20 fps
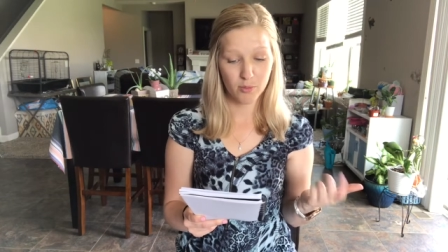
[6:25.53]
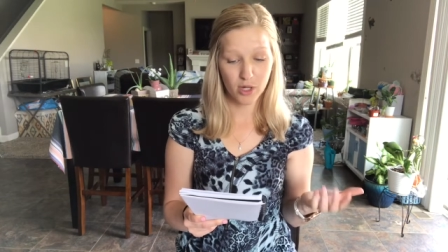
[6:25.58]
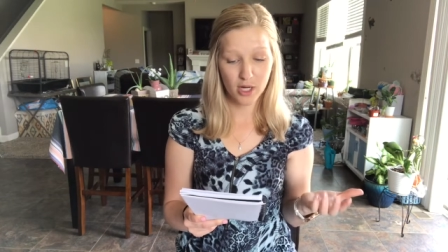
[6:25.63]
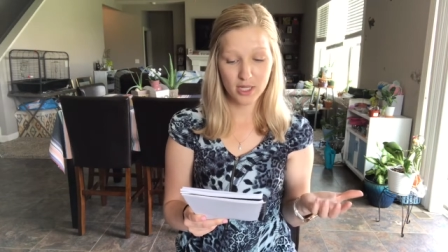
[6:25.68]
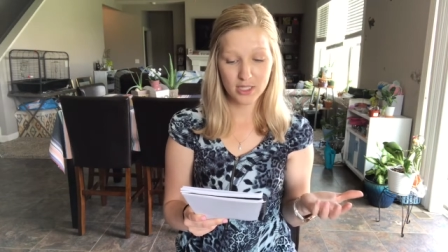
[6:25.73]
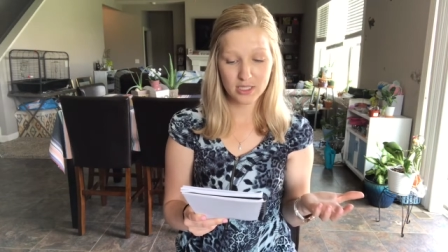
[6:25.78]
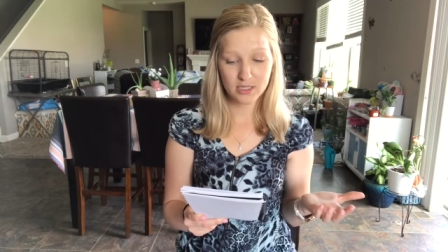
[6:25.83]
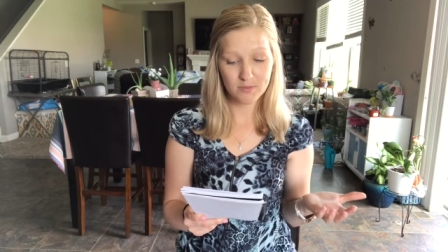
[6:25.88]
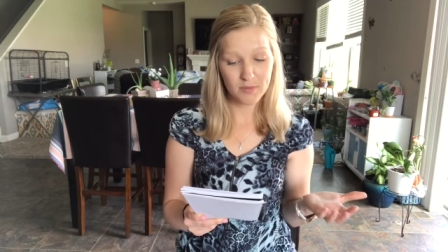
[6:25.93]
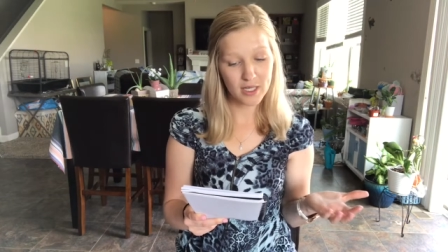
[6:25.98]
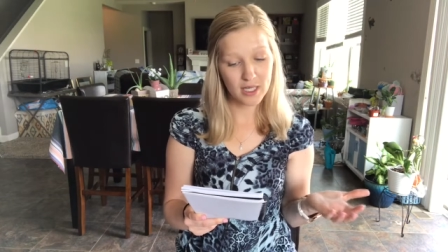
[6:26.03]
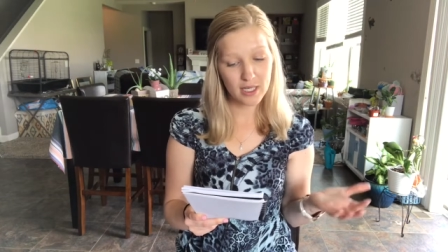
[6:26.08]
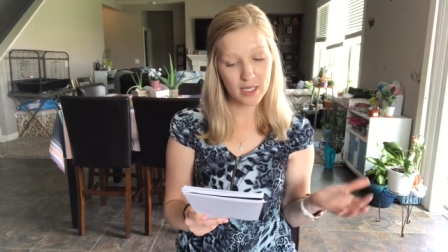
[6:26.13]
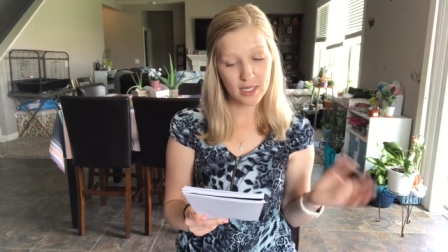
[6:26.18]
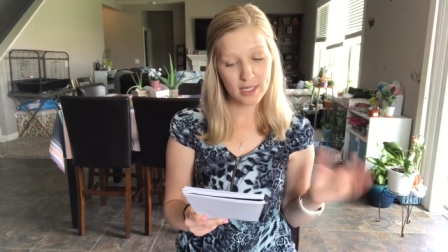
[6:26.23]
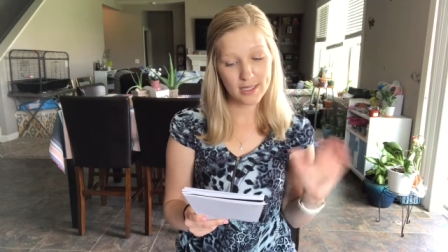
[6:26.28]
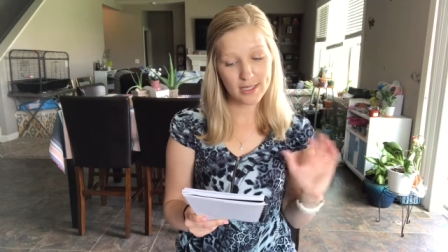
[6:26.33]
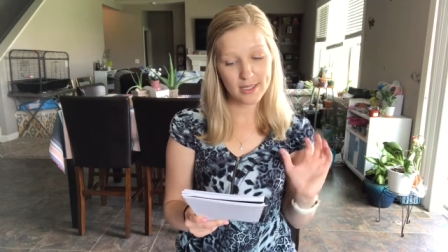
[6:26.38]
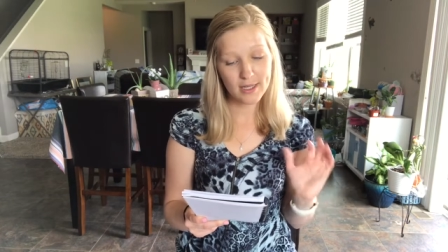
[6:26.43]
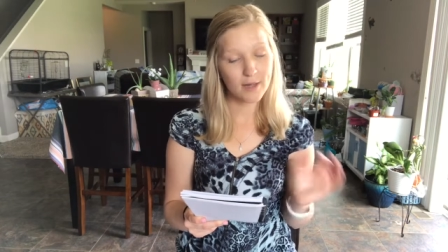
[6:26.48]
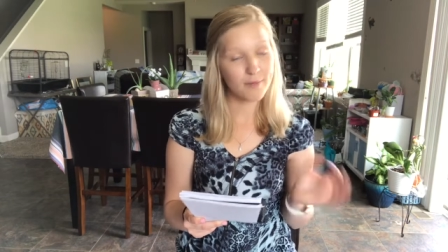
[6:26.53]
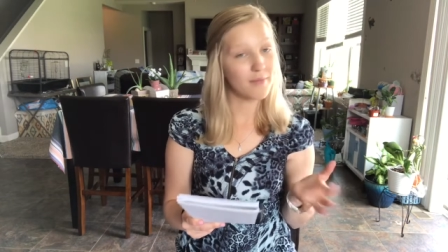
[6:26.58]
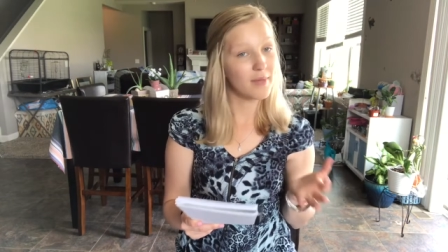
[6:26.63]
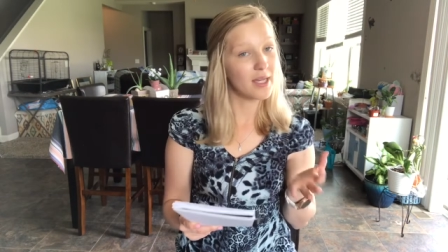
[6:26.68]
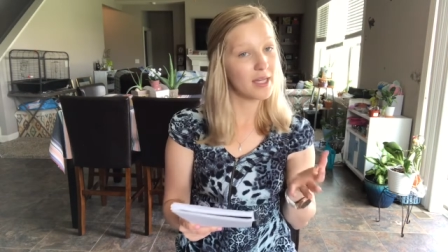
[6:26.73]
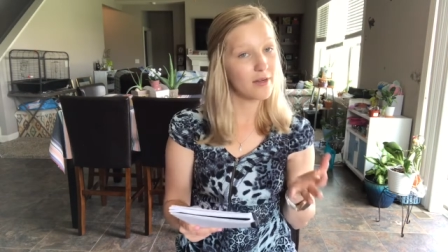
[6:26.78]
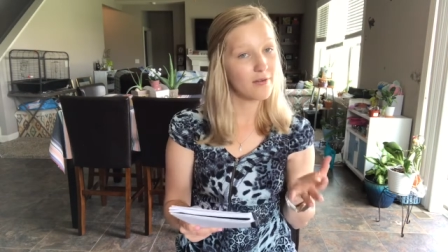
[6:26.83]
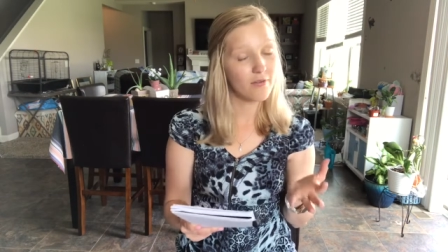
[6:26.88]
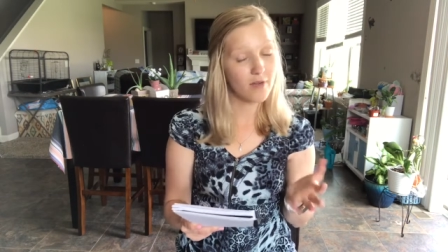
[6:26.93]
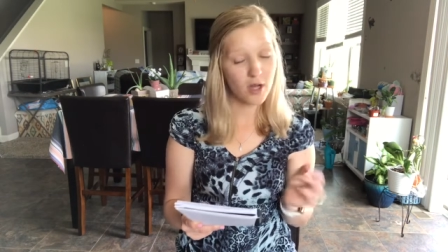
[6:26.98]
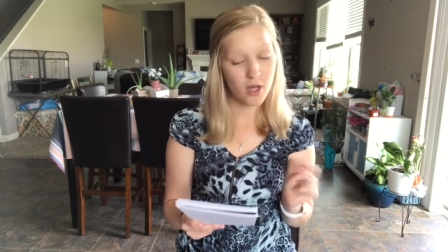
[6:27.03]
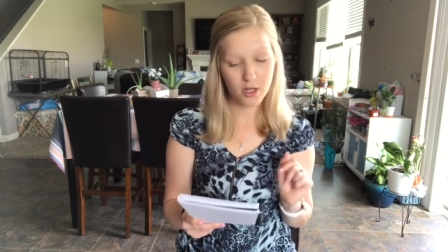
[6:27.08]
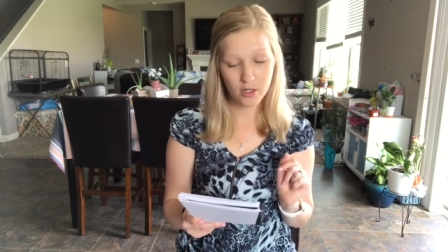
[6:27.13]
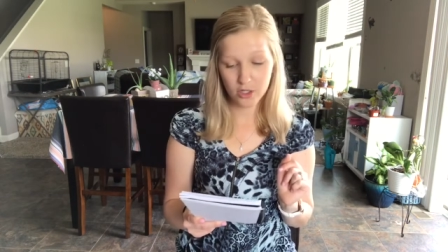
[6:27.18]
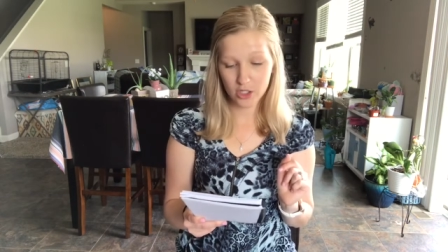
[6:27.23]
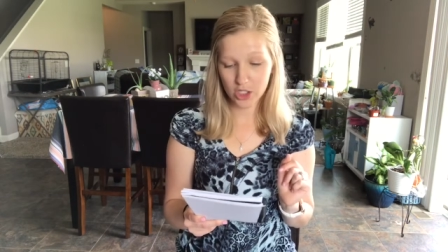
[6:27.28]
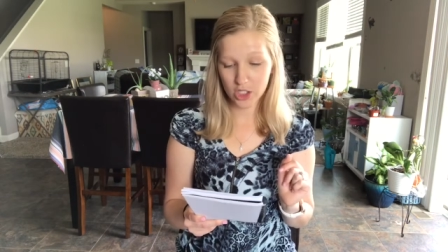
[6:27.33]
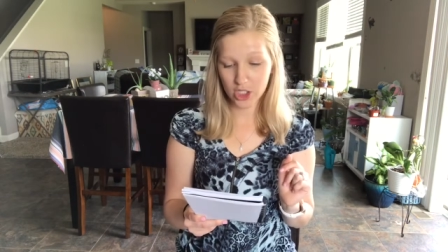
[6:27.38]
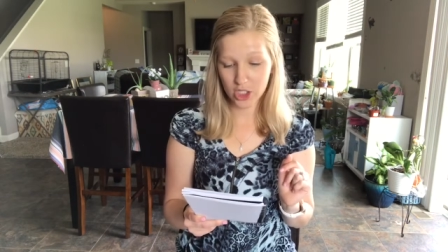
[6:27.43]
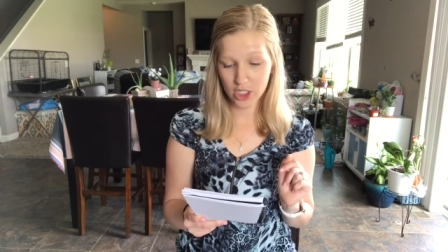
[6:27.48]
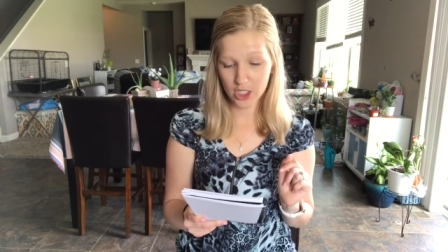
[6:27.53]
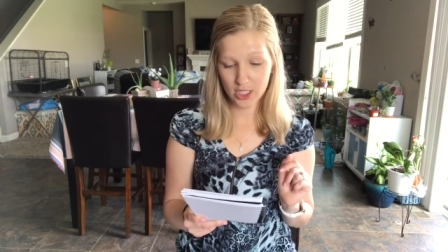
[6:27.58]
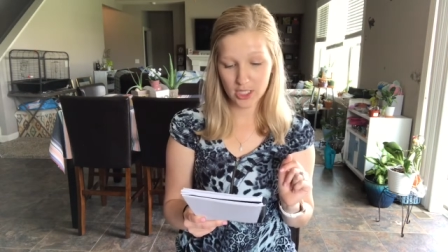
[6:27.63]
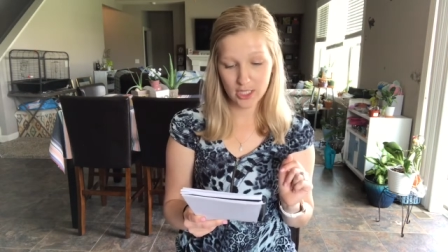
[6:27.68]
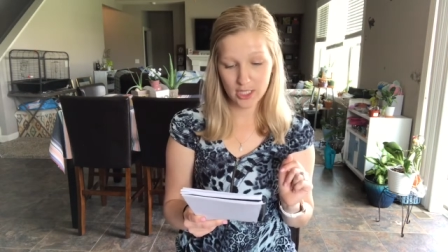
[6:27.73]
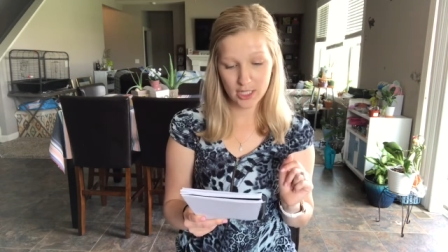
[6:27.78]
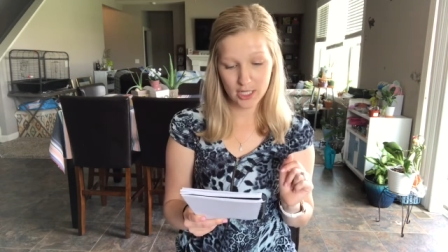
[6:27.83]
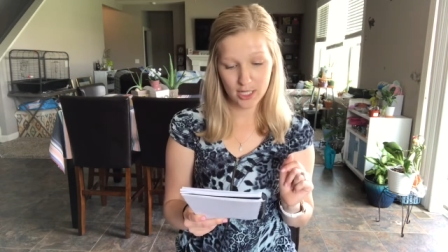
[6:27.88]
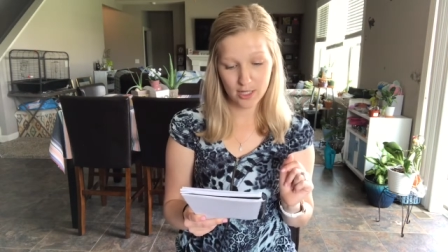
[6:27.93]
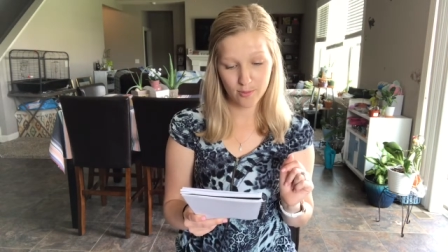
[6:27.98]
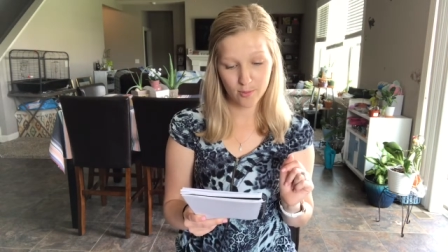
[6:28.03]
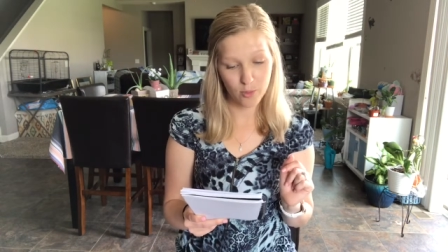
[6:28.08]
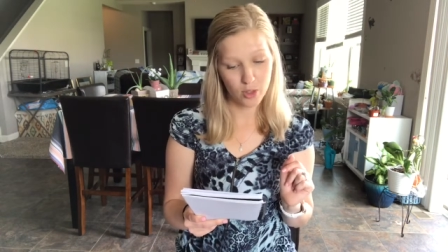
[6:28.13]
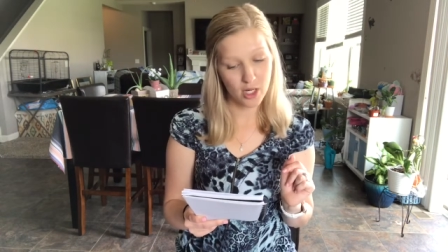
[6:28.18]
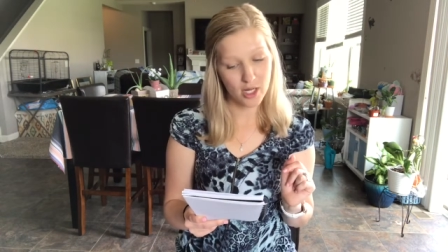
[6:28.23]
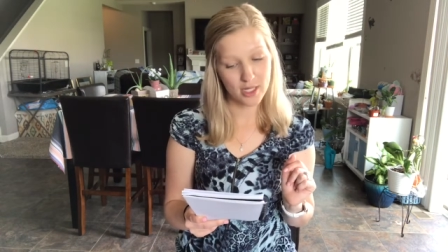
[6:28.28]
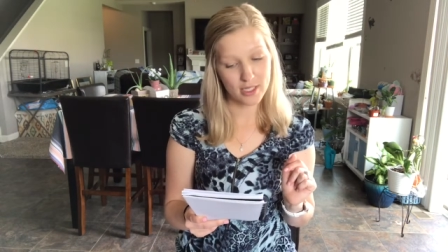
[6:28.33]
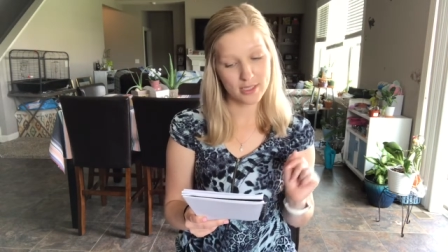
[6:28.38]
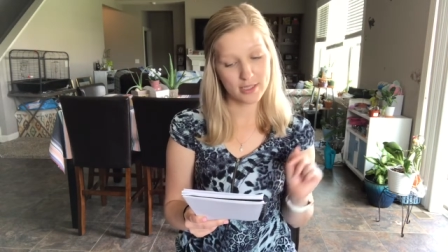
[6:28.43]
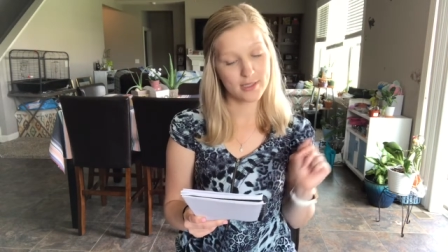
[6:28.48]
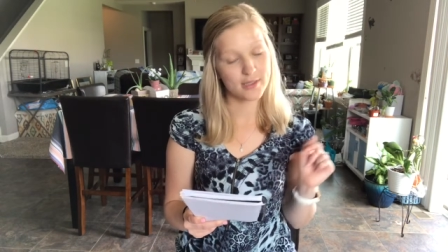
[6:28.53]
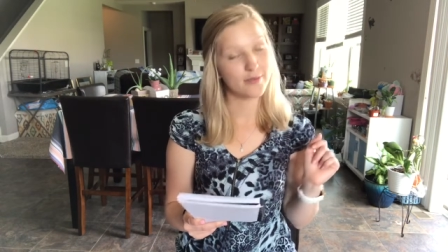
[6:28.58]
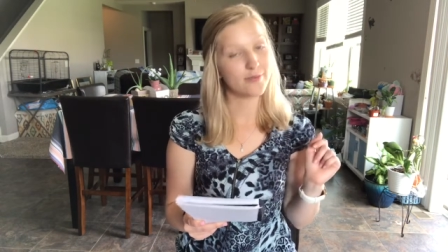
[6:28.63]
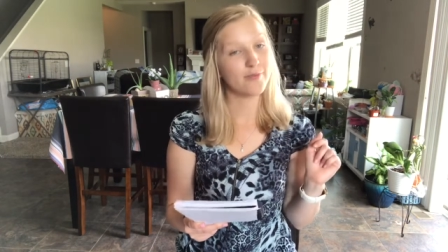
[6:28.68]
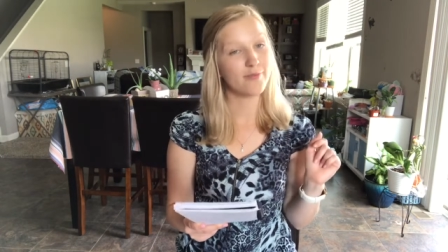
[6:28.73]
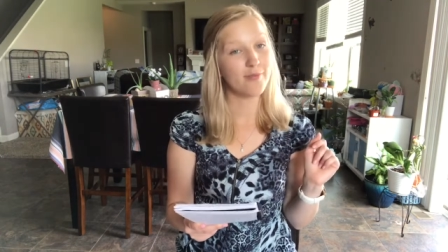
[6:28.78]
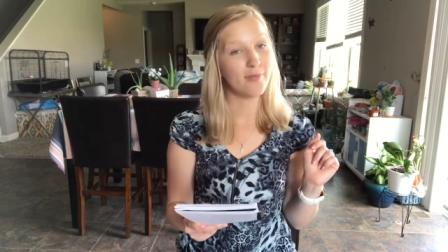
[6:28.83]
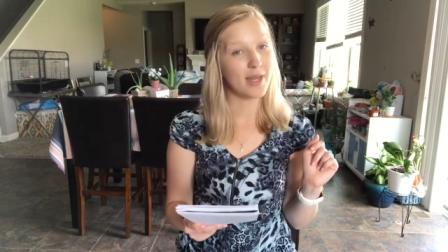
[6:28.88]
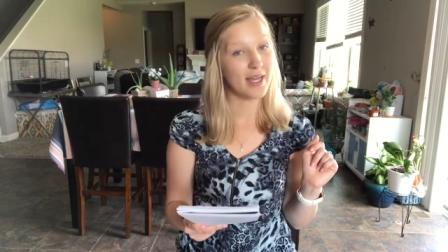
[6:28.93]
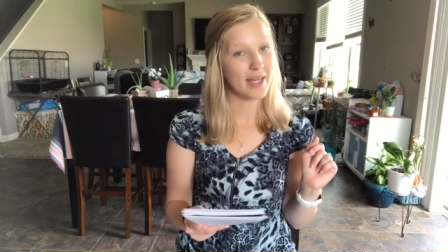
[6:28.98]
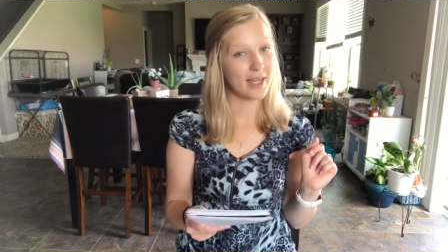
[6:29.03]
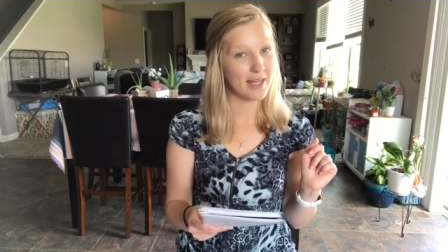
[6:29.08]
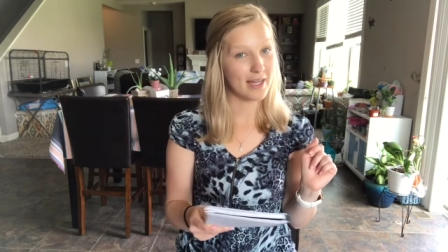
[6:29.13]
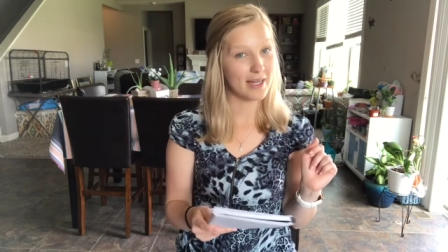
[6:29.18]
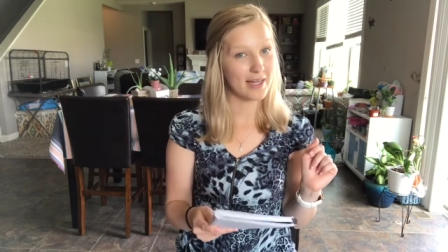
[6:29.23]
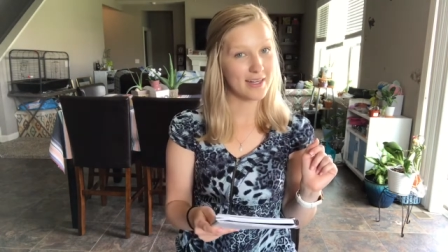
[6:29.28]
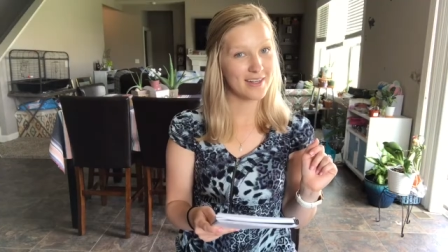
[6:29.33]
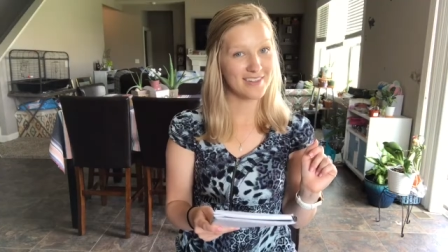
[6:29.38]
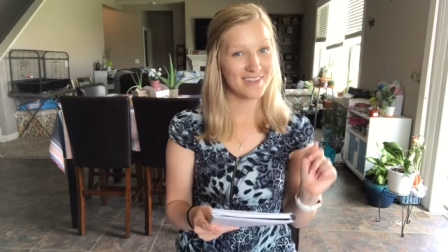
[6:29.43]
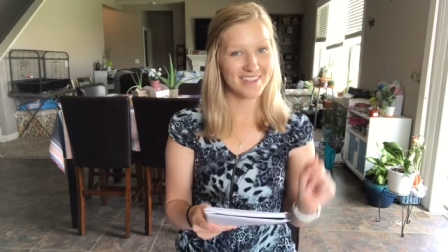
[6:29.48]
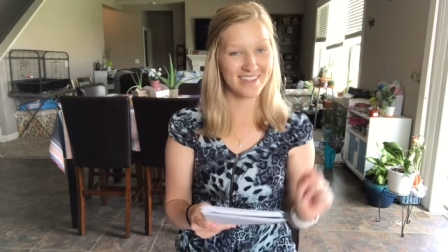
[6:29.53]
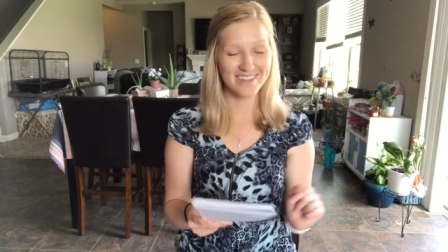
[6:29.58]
bridesmaid and maid of honor and bridesman.